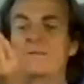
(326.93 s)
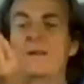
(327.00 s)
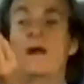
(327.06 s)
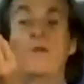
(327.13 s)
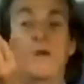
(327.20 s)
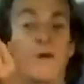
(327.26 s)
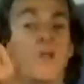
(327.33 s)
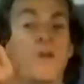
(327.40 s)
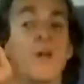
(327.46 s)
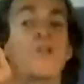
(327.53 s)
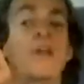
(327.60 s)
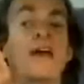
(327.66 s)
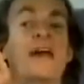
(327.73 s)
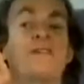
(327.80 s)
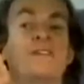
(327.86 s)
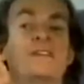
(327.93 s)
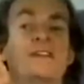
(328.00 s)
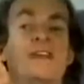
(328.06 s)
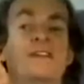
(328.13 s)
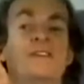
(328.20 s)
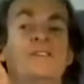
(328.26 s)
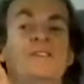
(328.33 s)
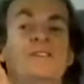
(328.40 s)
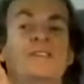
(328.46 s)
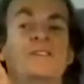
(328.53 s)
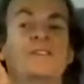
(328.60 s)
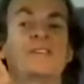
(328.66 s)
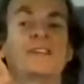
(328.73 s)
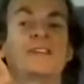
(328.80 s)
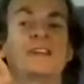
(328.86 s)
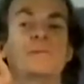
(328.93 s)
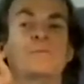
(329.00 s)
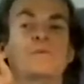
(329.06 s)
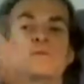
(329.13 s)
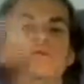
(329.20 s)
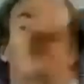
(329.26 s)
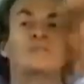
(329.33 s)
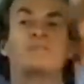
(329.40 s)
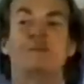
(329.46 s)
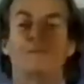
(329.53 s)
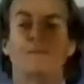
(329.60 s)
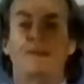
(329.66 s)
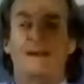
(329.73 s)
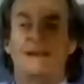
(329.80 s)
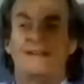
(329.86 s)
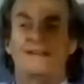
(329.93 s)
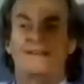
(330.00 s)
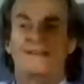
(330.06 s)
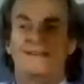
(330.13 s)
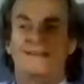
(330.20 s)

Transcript: and although they have a tendency to stick, they're moving too fast,